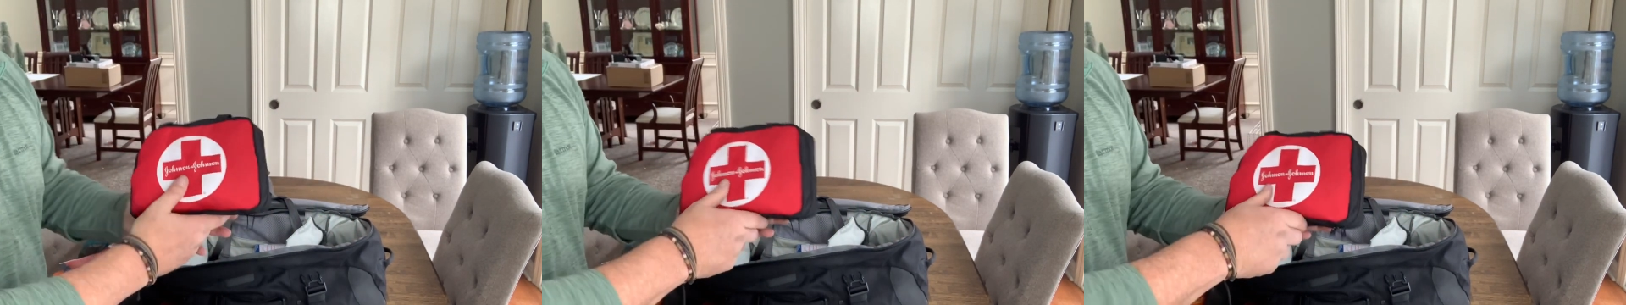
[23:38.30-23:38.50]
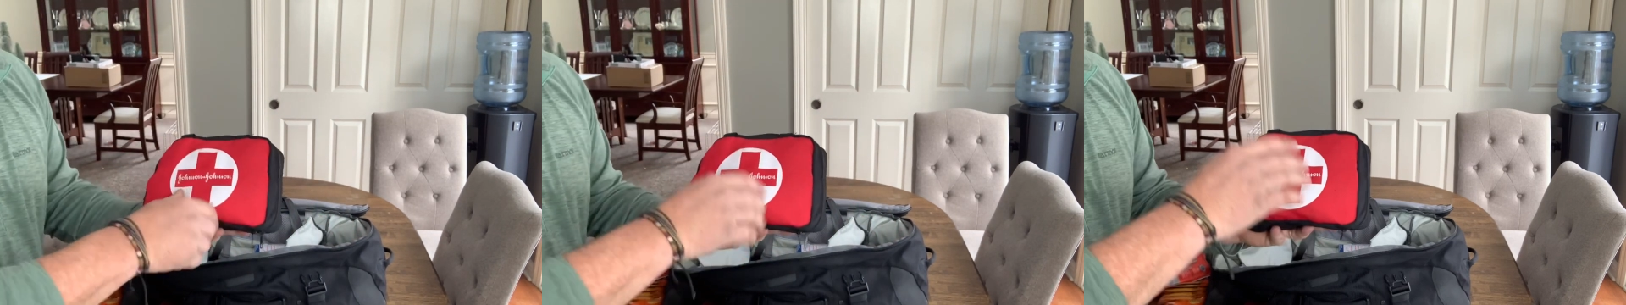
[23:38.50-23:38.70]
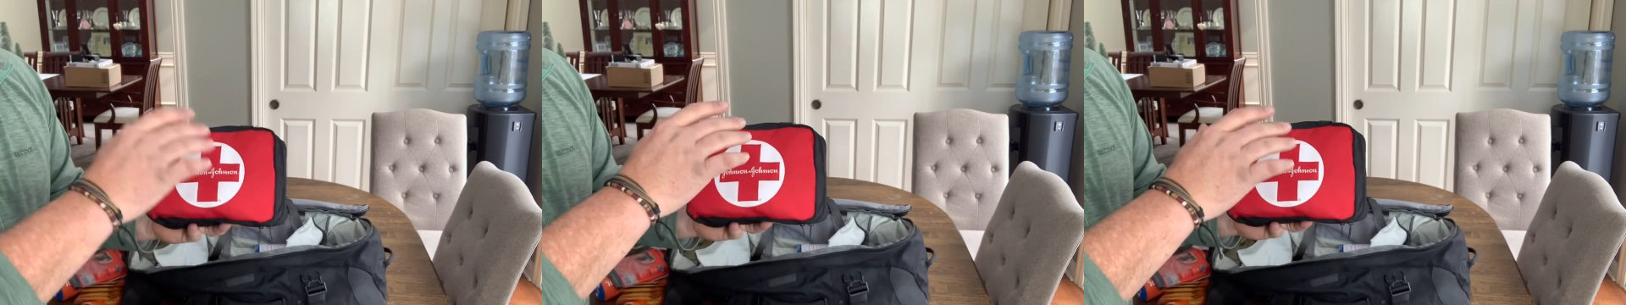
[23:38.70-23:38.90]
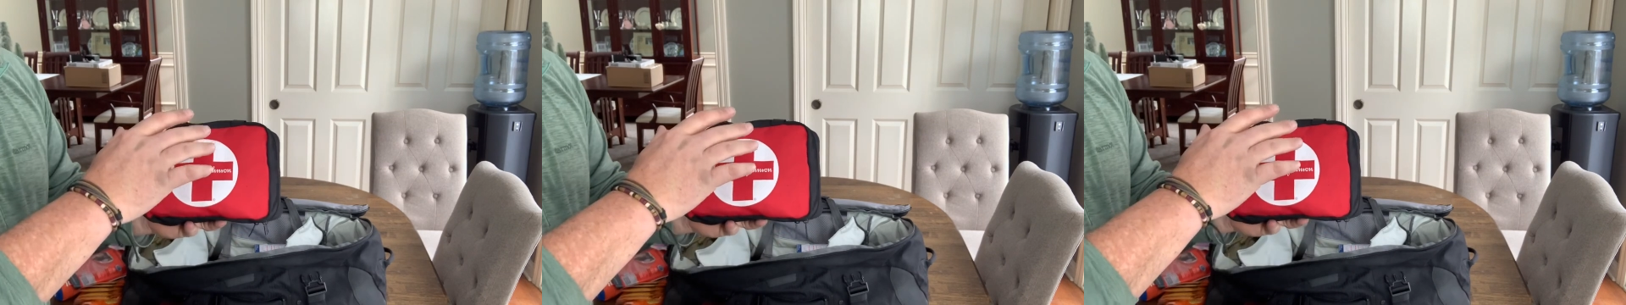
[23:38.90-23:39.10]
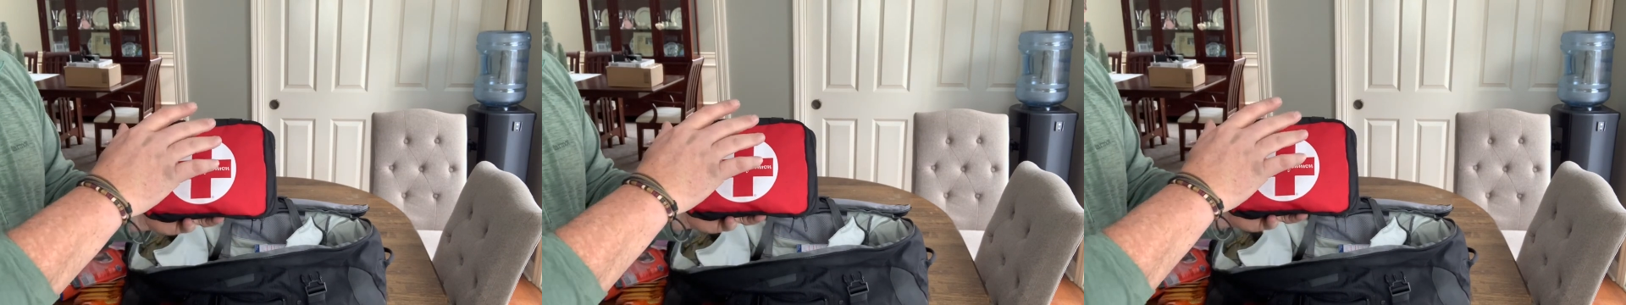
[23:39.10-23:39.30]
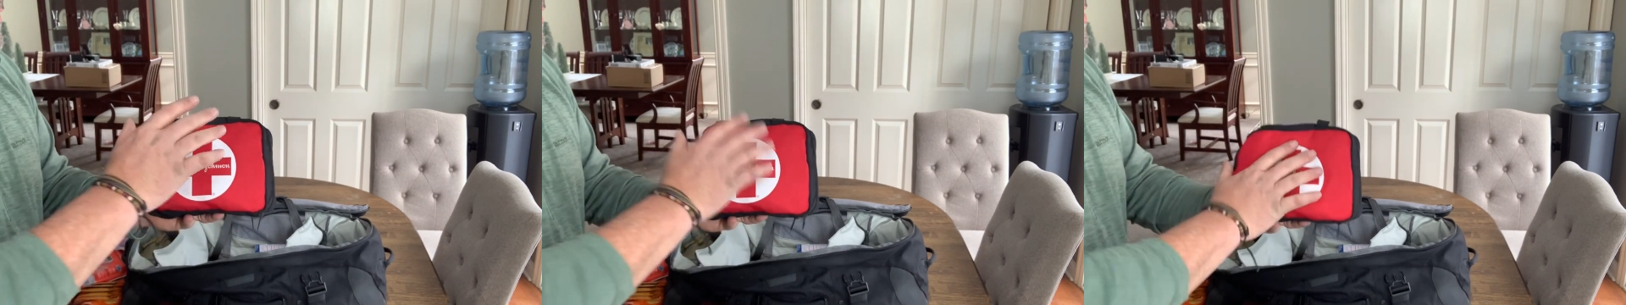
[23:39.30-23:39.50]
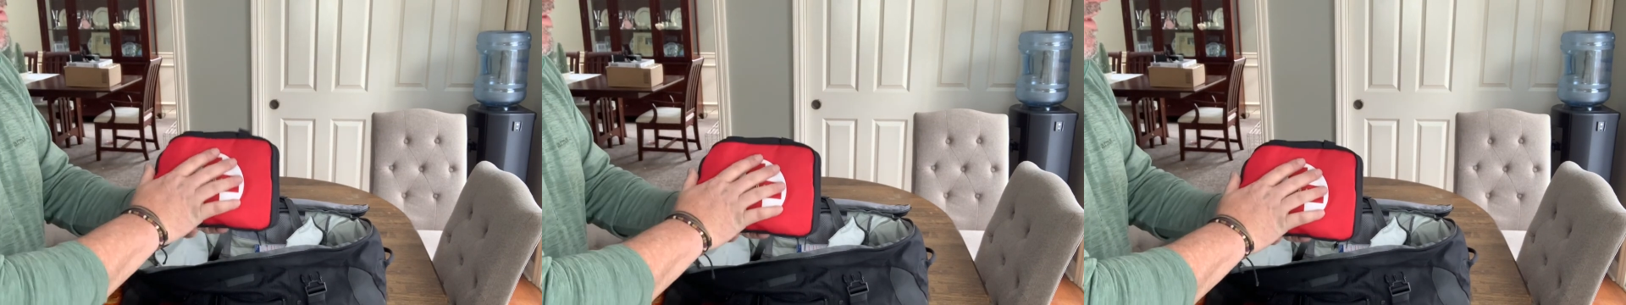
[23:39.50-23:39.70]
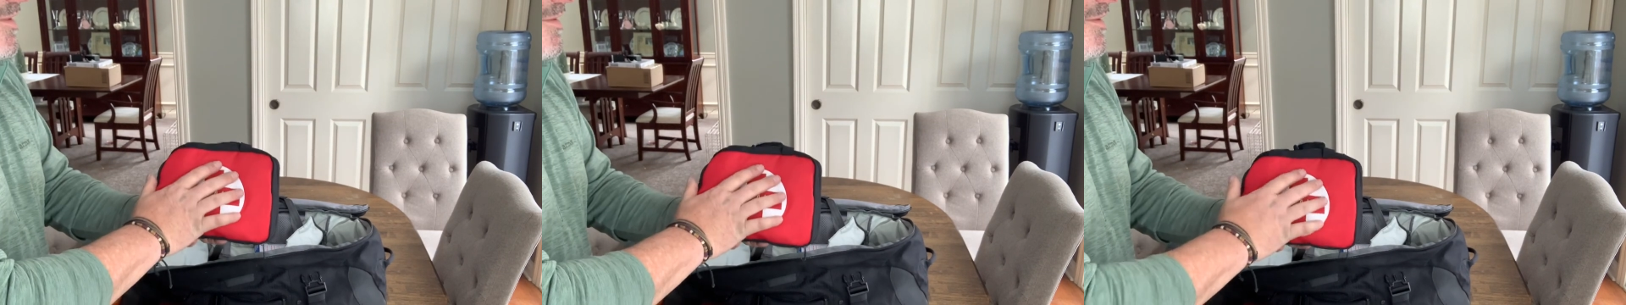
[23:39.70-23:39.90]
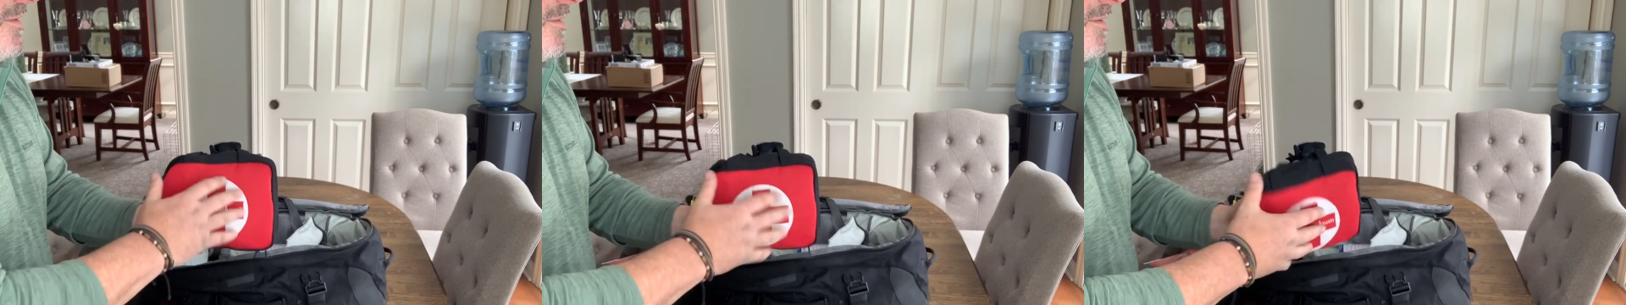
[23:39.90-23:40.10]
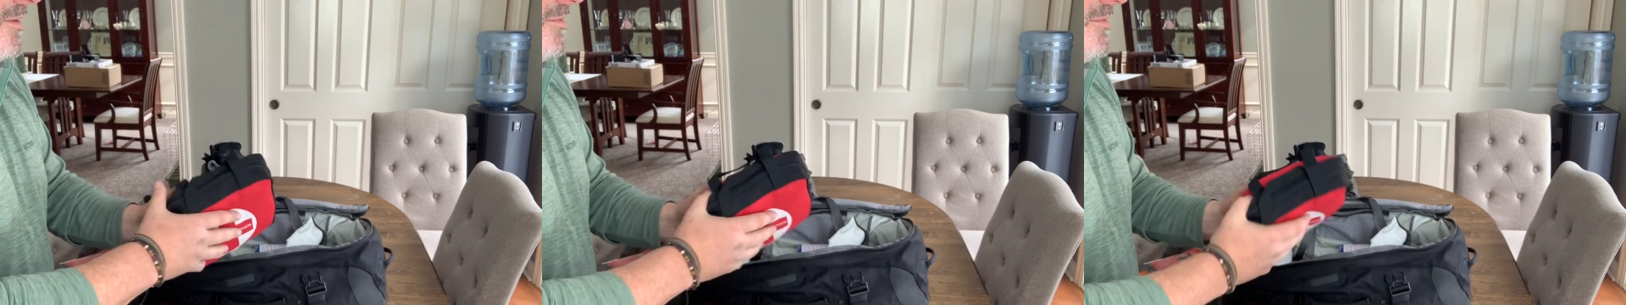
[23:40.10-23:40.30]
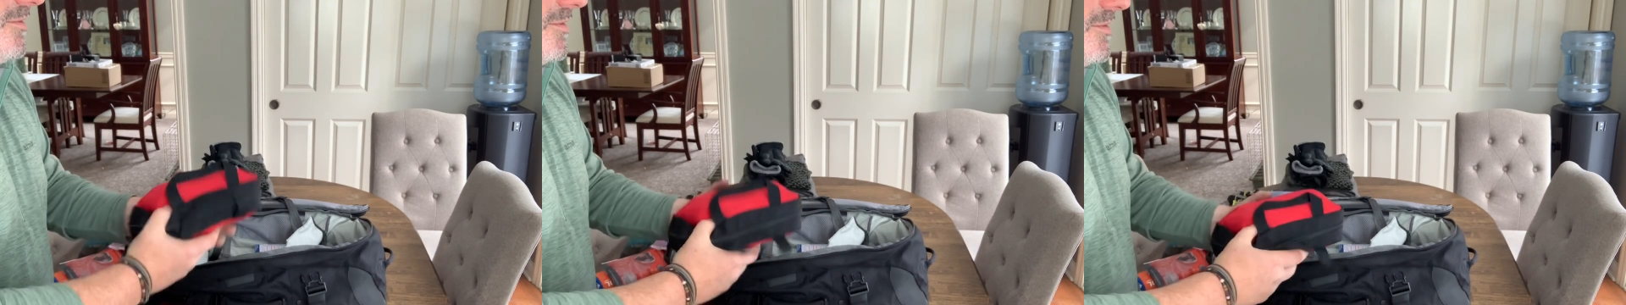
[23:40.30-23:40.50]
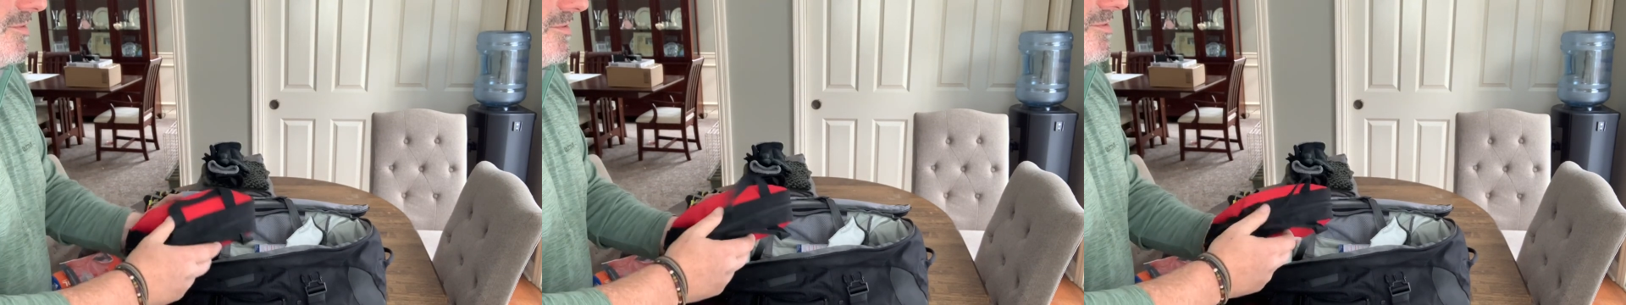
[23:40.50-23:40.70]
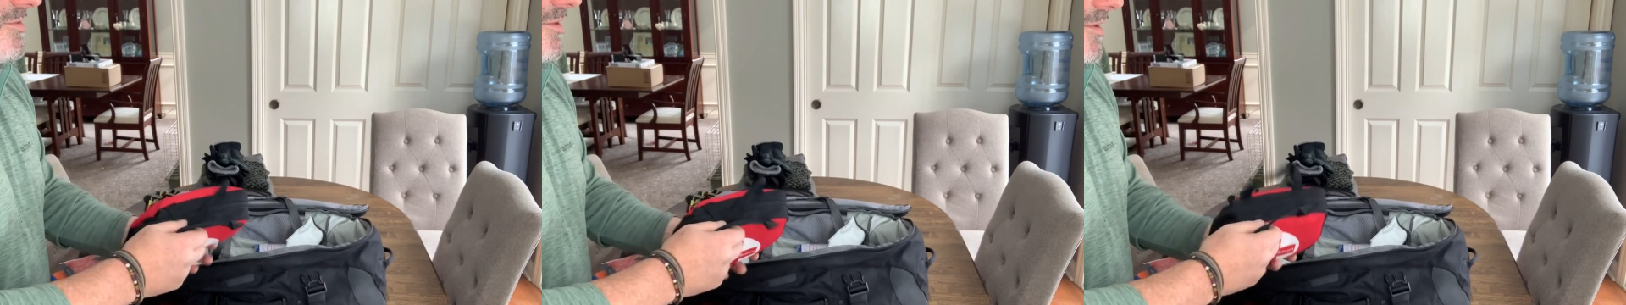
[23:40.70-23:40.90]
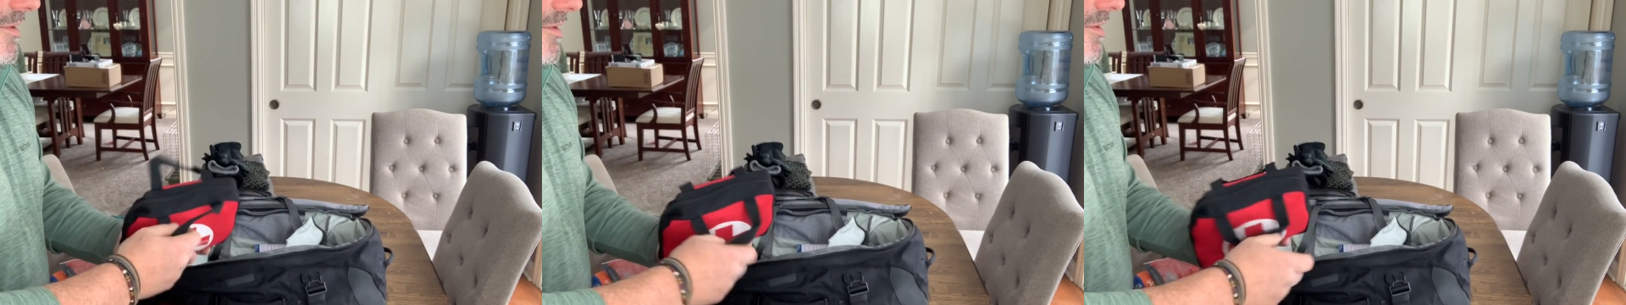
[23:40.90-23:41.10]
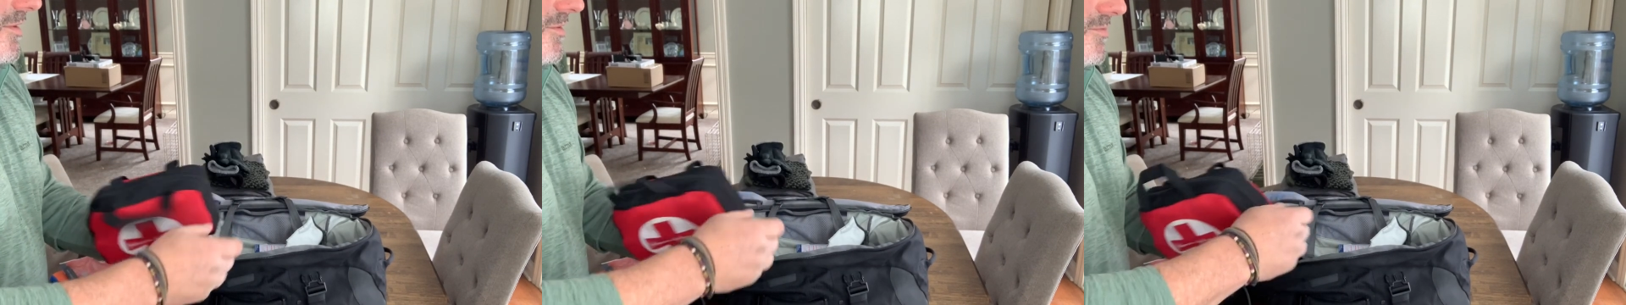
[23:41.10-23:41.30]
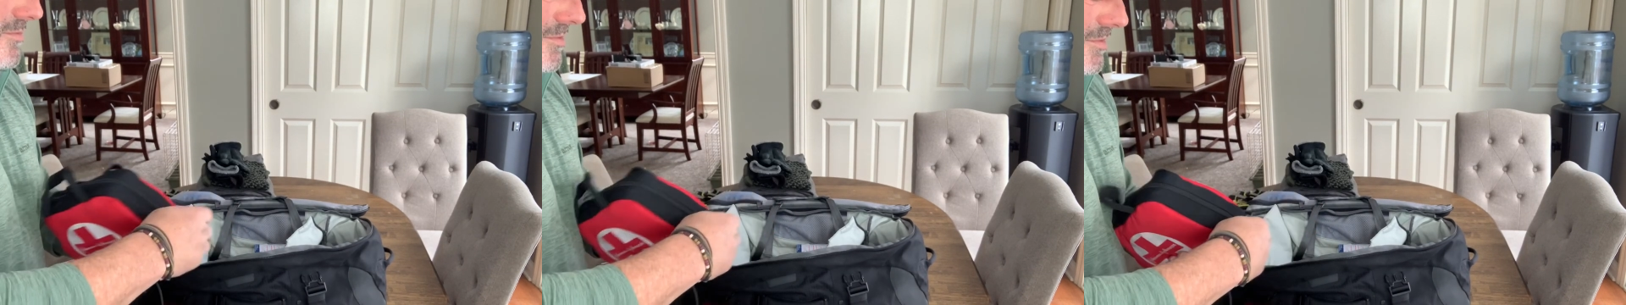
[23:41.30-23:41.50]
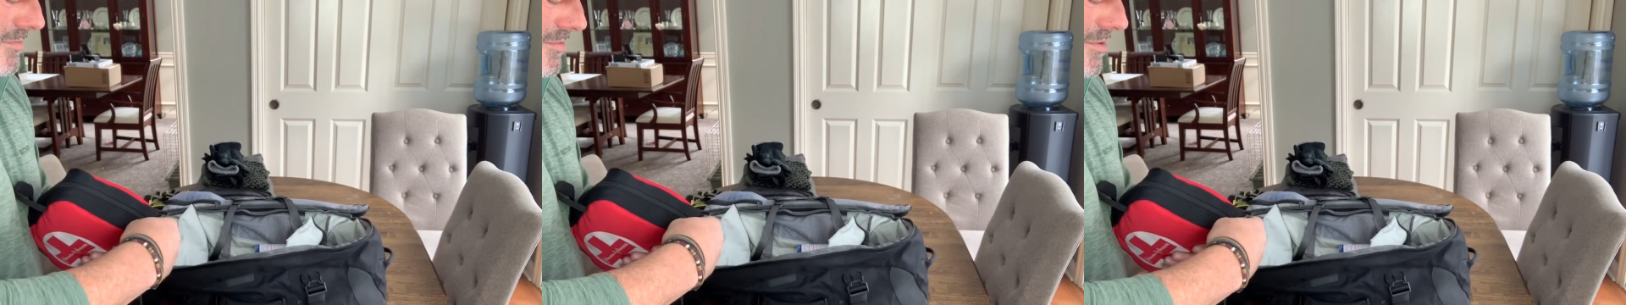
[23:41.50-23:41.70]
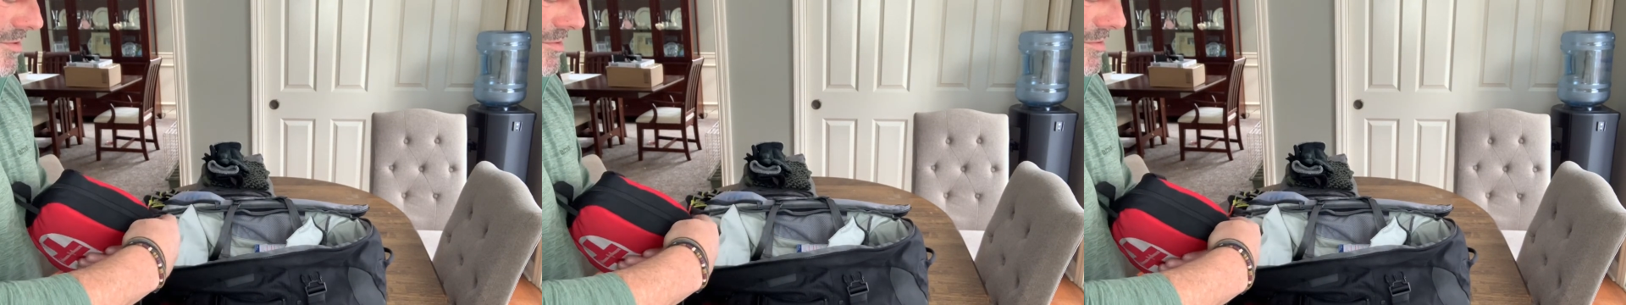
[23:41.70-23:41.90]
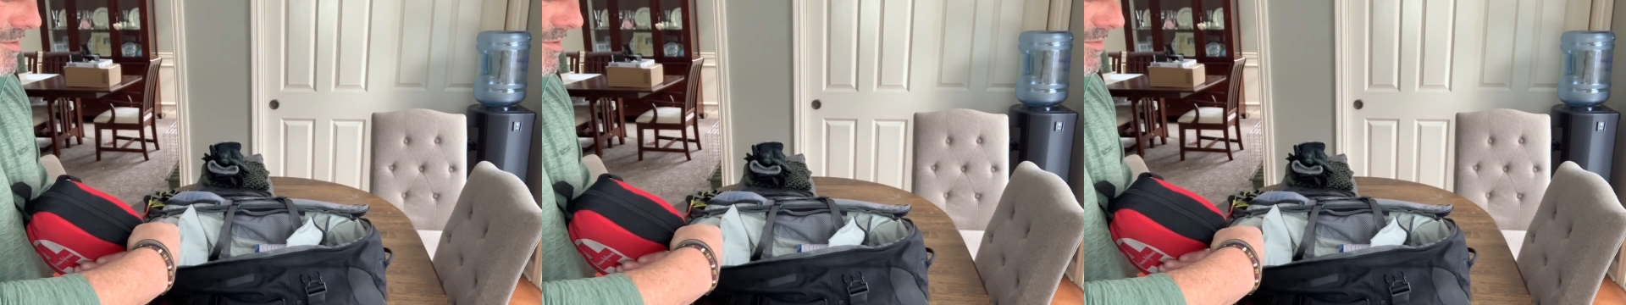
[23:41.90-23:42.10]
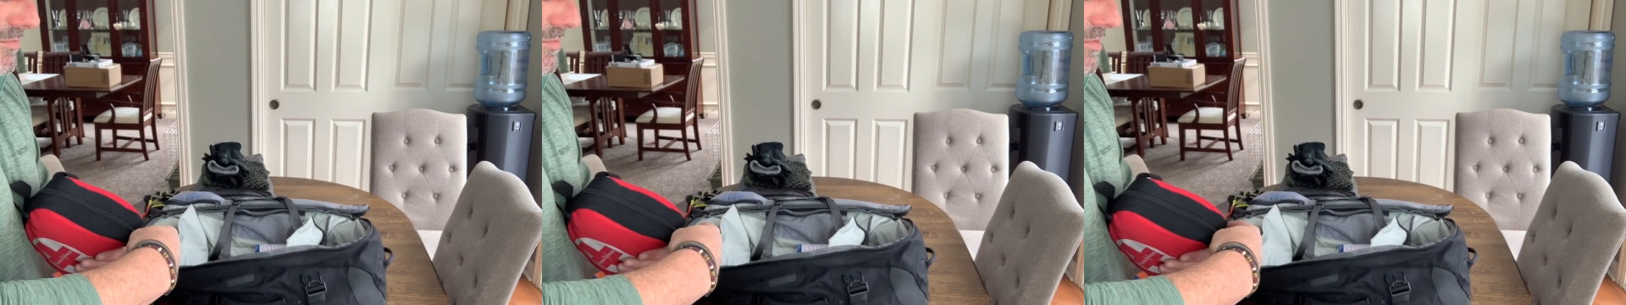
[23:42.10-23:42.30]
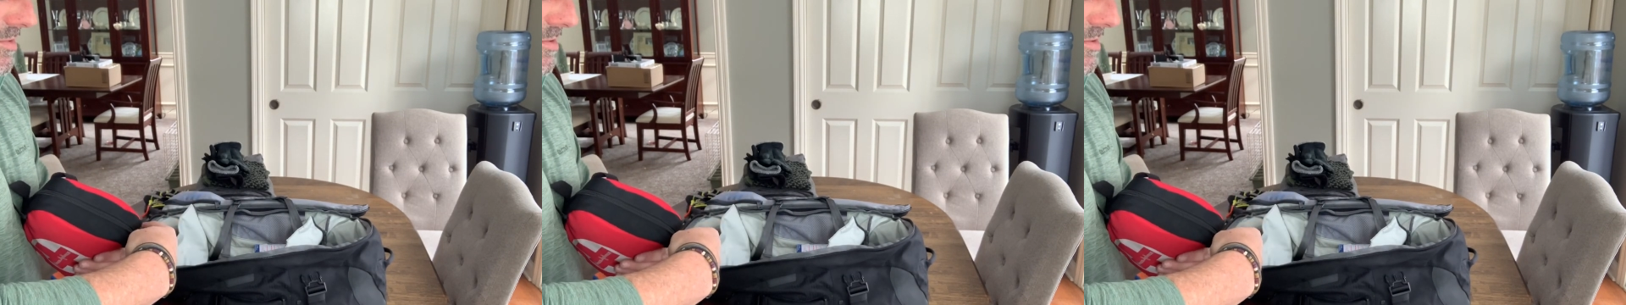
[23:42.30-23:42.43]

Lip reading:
(no speaker visible)